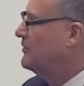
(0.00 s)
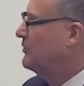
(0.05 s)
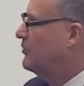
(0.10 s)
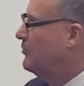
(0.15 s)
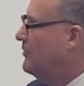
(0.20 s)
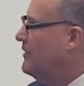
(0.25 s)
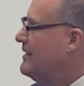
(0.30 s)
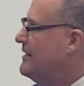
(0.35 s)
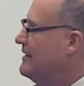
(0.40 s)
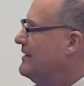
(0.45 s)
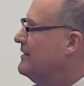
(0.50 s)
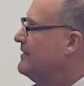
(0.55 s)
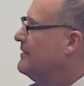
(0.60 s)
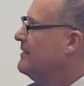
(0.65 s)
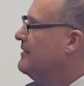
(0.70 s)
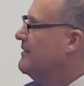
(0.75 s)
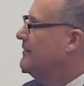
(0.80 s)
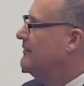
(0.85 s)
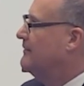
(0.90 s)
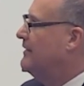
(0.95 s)
degree,
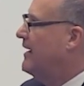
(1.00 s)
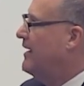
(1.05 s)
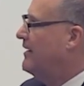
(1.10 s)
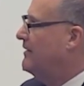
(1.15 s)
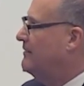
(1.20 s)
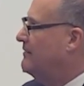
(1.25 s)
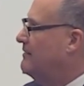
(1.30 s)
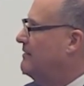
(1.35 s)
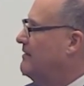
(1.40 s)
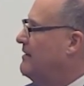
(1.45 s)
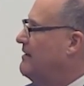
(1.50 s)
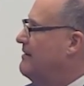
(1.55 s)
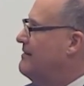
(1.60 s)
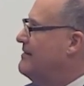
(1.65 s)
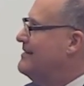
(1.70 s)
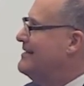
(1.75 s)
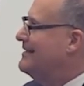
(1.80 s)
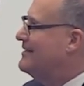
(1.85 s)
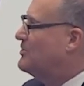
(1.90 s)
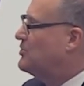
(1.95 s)
that
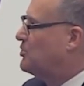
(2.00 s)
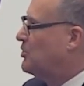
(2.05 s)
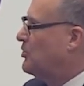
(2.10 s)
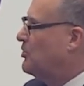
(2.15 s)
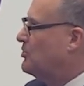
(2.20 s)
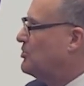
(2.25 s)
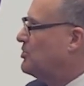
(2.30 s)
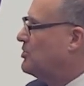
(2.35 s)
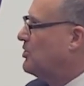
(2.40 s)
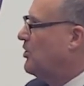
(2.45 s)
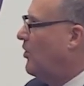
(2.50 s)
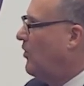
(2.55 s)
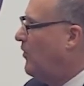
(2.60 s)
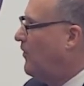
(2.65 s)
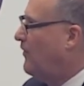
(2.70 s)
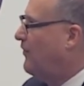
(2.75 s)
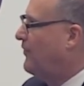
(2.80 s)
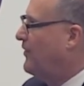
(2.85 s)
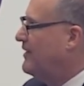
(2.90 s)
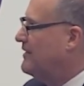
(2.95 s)
exerts,
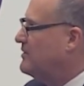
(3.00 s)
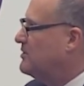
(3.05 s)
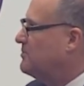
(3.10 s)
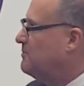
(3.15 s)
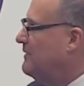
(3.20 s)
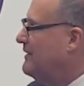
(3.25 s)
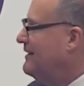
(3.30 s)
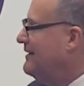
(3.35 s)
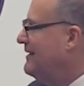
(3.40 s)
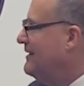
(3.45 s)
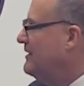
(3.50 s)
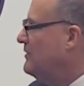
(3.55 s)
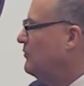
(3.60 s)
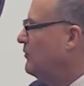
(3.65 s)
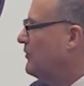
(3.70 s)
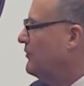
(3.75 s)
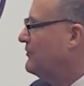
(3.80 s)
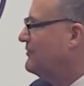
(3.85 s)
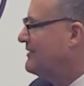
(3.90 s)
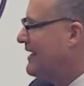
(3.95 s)
all things being
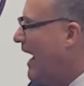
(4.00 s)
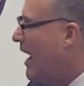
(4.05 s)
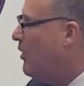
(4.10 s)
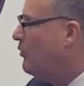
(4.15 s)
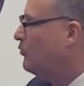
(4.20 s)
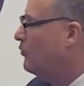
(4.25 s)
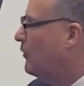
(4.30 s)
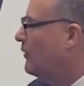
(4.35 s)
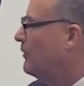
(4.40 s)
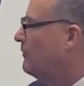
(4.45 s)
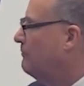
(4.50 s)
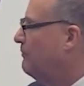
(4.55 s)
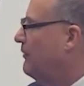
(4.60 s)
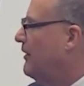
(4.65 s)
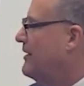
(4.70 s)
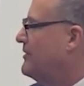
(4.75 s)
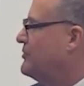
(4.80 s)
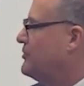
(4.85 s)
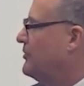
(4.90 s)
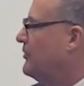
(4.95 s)
equal, downward
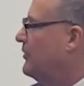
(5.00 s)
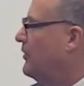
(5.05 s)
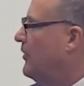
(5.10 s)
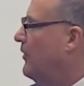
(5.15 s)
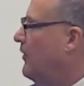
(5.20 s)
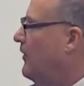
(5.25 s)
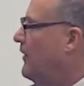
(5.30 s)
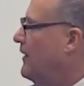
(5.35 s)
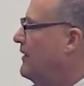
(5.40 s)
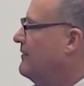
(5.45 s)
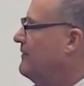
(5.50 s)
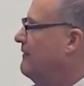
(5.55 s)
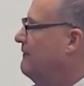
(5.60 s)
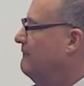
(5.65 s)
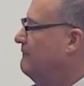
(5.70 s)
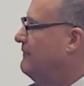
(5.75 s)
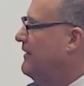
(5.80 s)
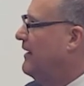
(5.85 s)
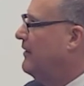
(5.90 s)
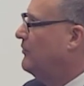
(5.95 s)
pressure on
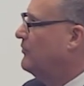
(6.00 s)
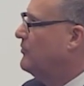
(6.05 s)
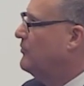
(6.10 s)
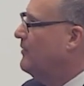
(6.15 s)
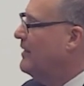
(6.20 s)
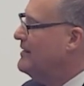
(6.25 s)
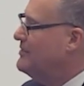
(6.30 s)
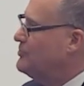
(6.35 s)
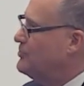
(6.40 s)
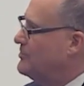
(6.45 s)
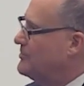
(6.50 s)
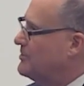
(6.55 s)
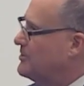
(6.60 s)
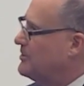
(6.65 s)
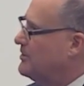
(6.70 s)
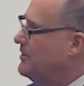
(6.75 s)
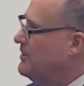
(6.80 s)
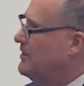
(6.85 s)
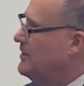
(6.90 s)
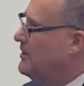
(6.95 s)

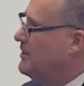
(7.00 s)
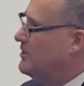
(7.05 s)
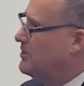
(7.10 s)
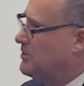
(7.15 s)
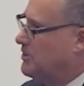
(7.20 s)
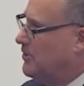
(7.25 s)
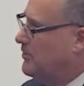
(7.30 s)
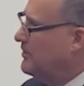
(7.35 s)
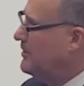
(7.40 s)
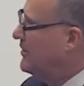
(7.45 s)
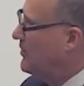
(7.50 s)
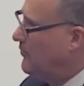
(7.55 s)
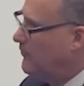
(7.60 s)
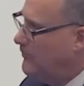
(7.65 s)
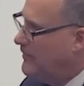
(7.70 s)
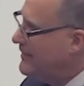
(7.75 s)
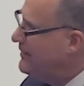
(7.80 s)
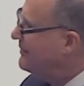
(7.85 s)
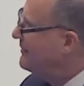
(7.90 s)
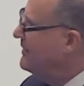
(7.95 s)
valuations. So, you know,
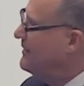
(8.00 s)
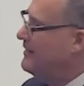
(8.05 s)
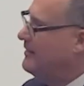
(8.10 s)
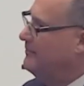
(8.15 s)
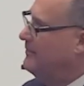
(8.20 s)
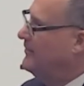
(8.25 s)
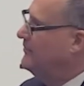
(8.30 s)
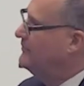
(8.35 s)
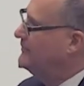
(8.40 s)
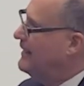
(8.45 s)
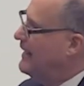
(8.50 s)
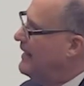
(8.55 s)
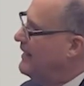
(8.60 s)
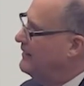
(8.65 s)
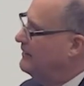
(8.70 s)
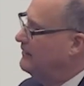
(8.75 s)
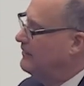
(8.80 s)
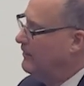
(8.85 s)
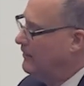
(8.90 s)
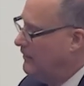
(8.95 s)
we think about
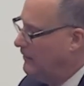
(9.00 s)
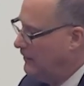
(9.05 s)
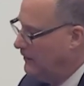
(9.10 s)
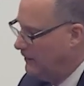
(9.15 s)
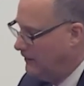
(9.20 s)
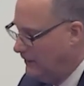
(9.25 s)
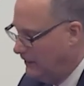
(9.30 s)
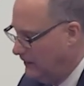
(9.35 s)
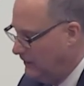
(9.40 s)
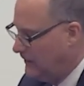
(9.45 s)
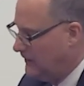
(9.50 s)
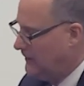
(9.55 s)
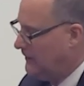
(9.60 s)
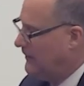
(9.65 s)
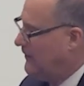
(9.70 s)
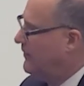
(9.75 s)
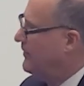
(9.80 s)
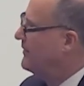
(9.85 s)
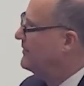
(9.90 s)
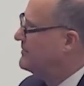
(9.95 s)
that
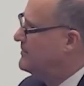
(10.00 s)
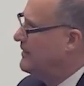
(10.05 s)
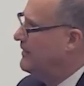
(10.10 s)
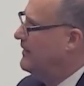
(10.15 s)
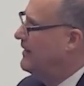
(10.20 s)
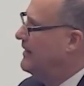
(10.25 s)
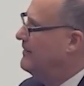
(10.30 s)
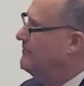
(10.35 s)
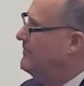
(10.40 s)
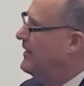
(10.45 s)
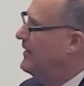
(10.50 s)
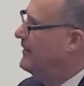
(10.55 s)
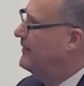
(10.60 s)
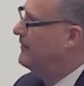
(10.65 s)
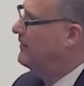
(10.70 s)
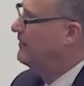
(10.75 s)
all the time at